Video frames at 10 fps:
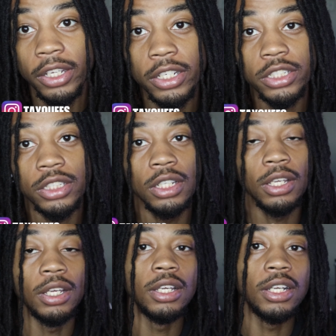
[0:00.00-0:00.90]
niche.
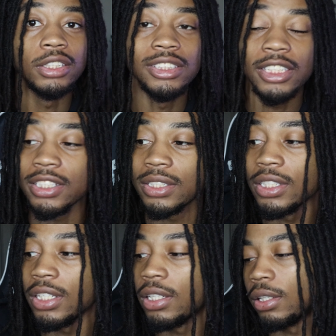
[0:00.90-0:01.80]

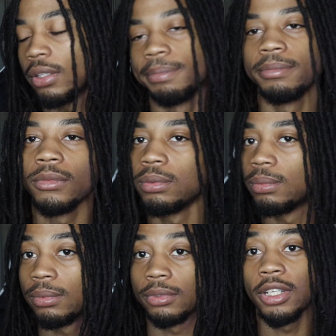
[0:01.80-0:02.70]
Consistency.
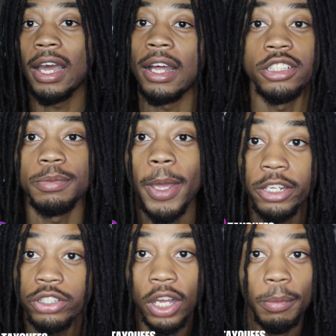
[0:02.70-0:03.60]
I just
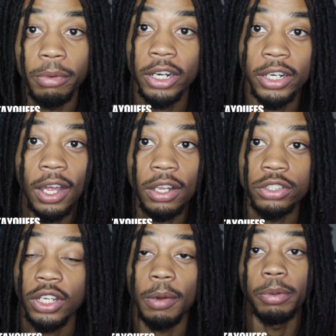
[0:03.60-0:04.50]
made you a couple
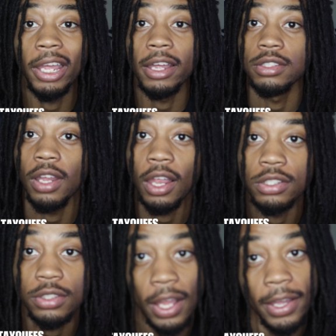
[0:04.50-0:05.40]
$100, a couple
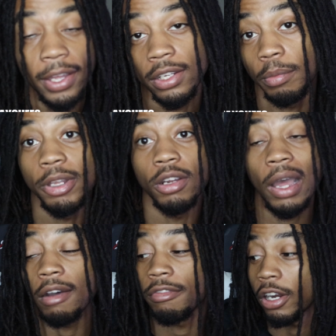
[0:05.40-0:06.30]
$1,000, like depending on
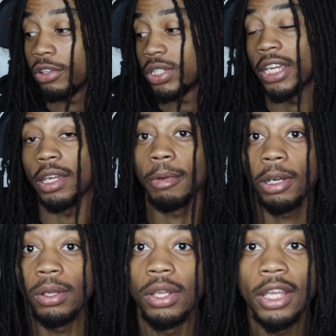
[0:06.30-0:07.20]
how far you take it, bro.
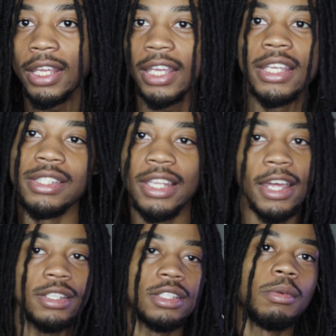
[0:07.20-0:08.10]
It's
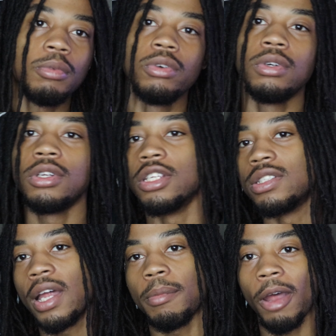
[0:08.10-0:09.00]
that simple.
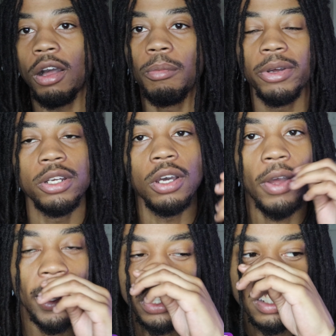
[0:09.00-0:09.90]
I'm not gonna put no
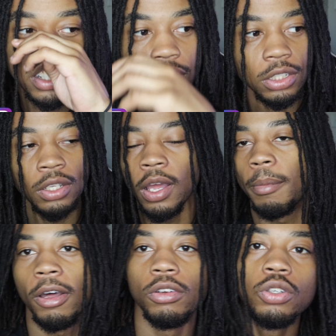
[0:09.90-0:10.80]
extra. I'm
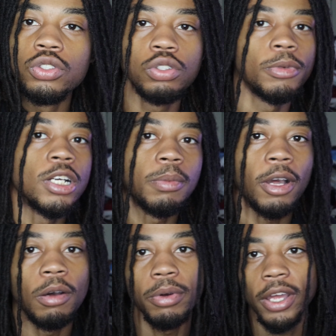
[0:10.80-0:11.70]
not gonna do too much. I'm
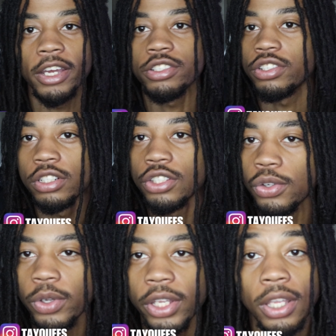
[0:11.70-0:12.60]
not gonna put extra
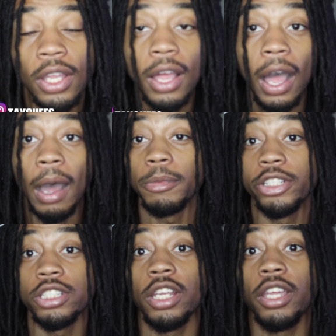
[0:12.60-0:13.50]
to it. I'm
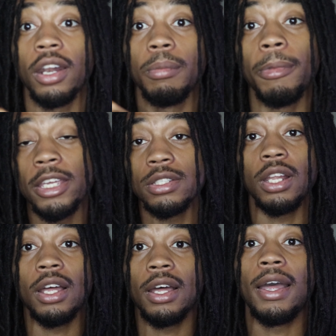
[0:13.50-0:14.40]
gonna just tell y'all the
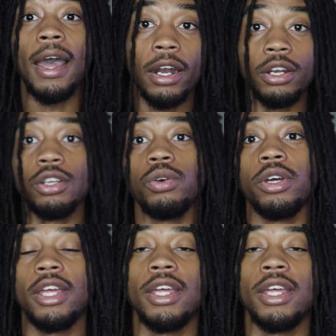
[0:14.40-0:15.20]
baseline, how to do it,